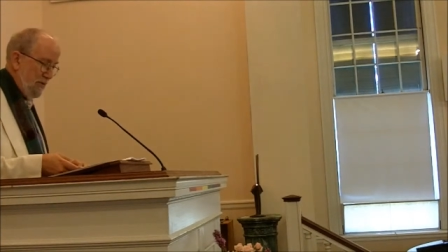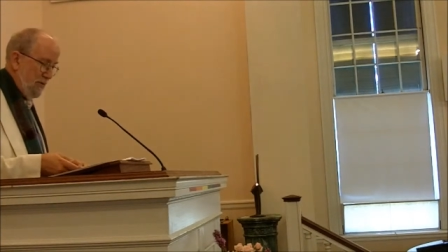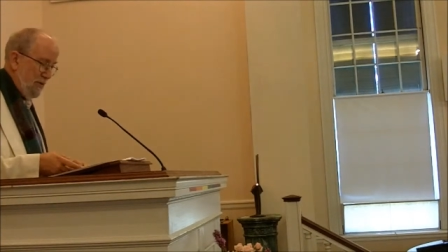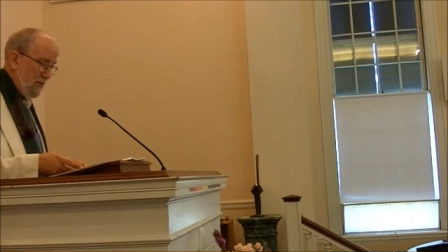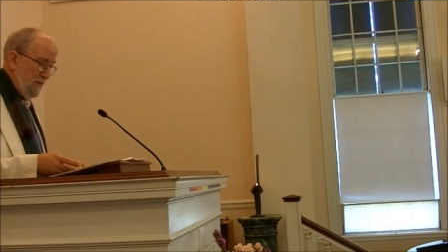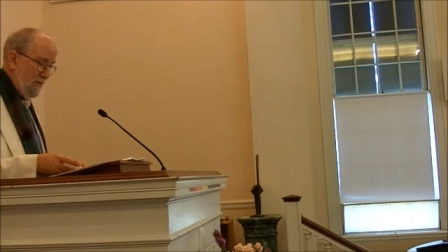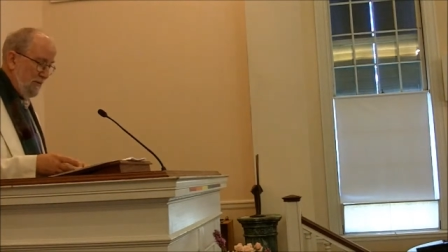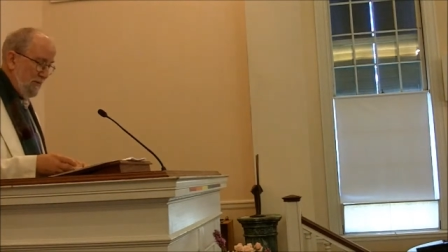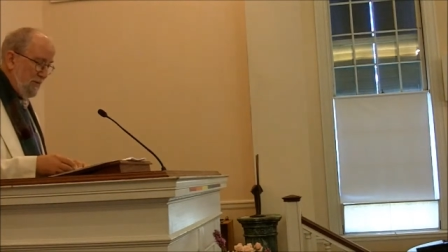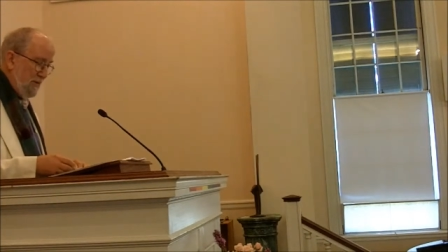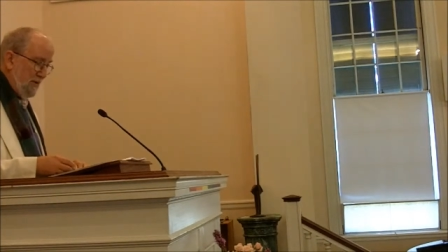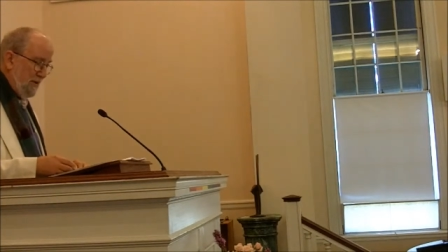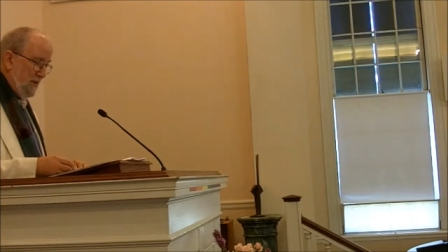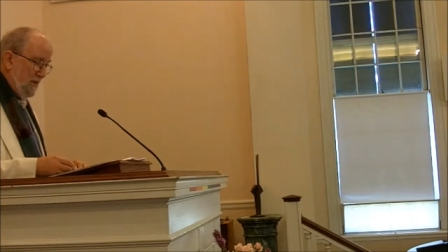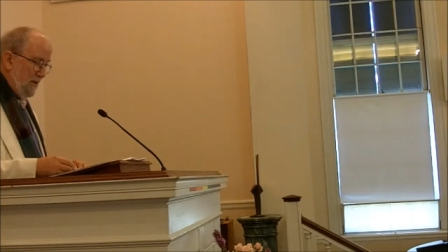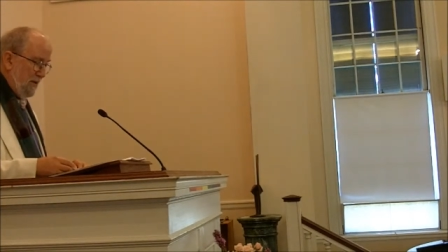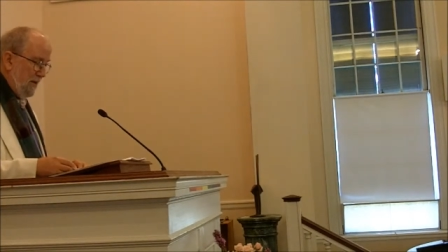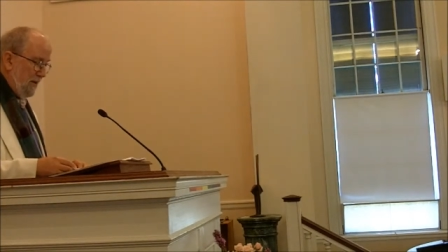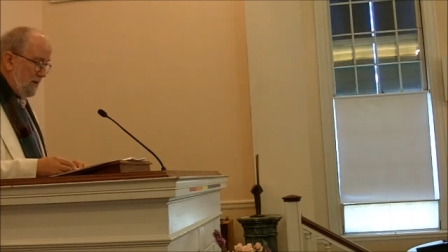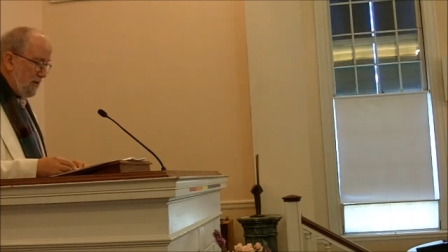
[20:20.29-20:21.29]
War.
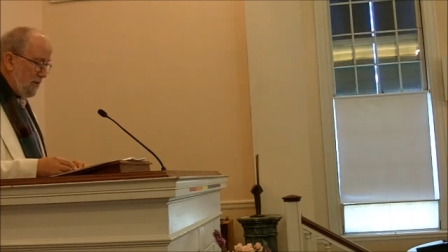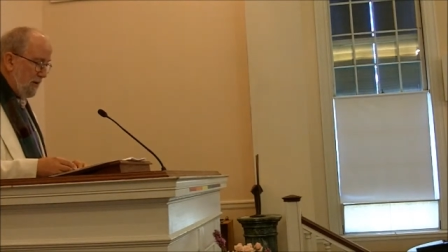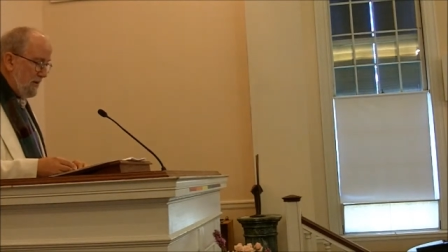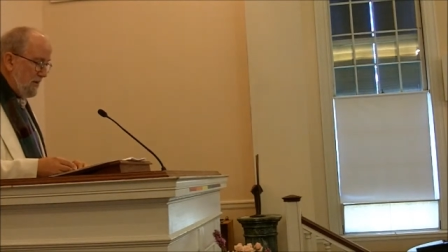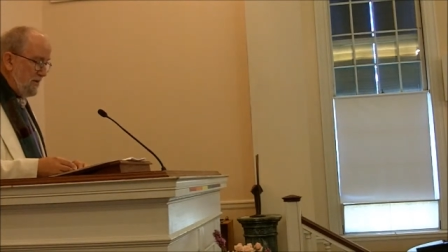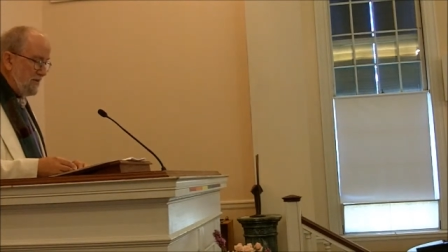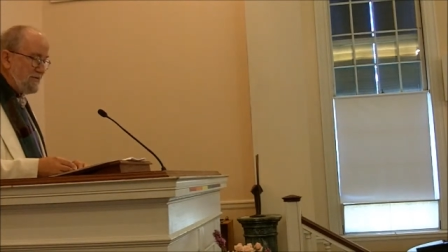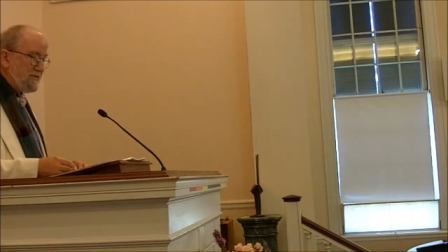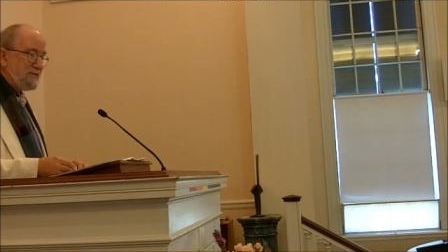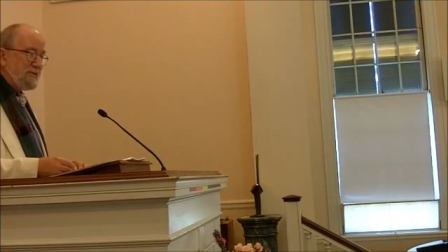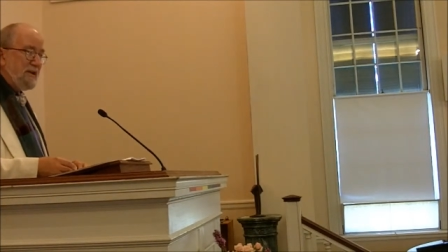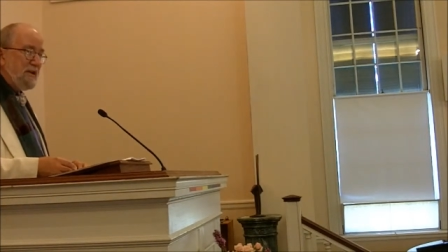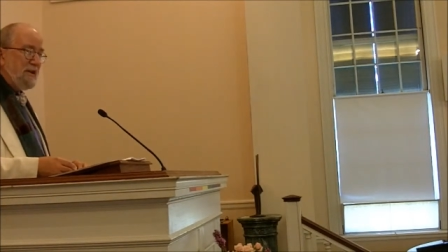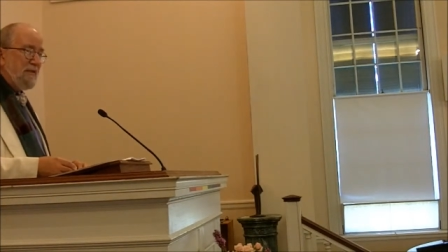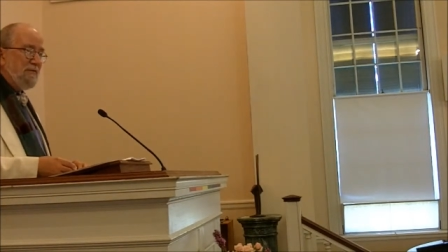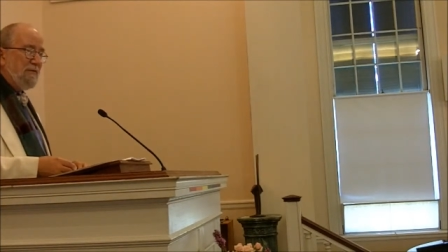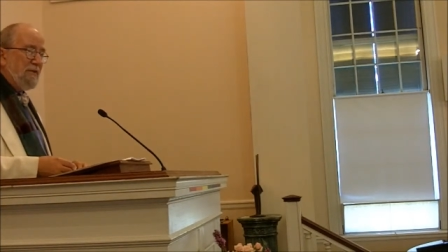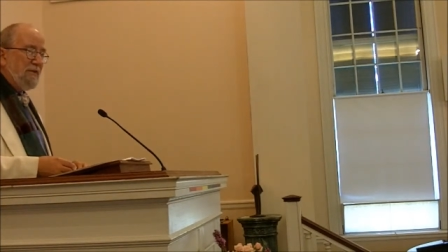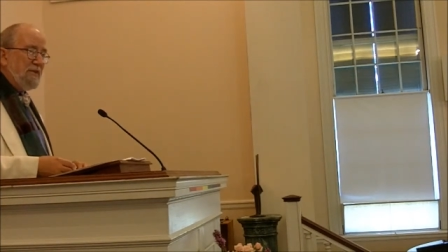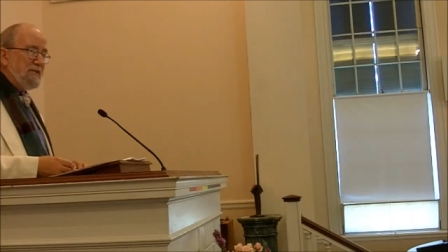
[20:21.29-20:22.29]
A great
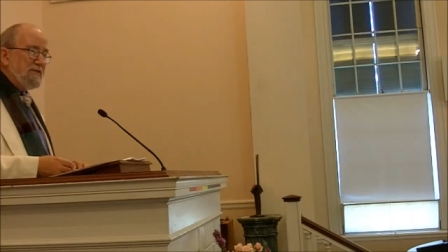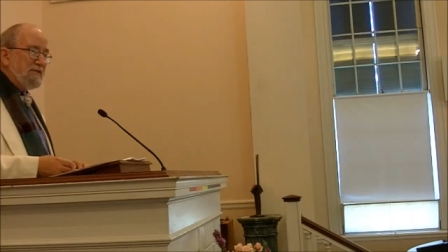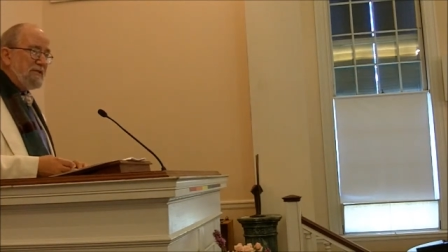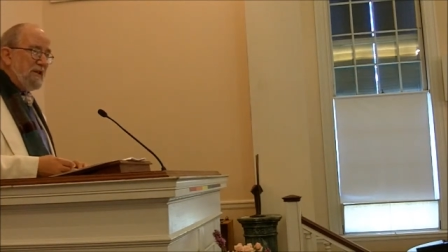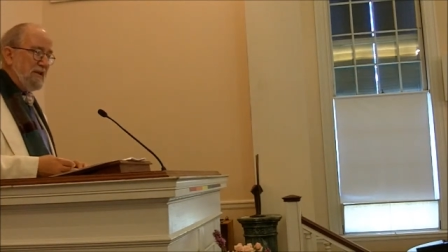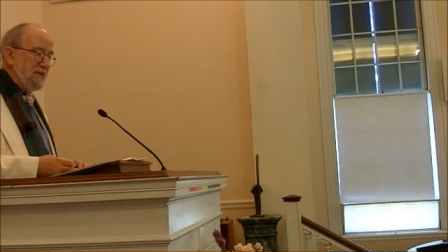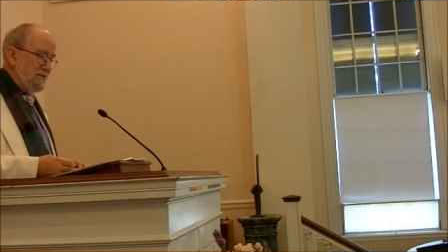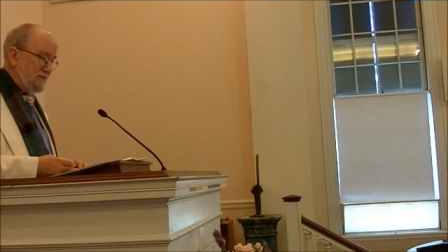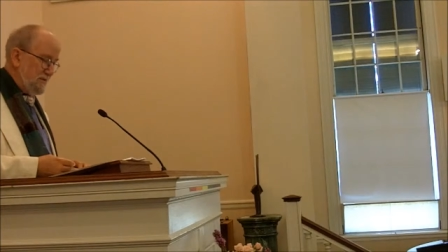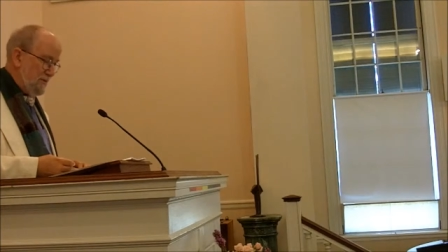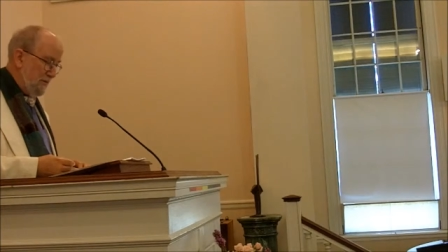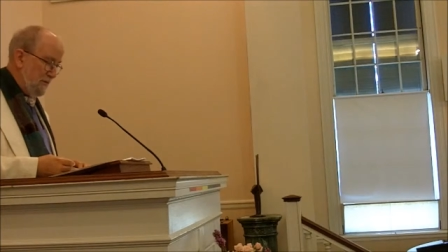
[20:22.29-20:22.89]
incentive for the states to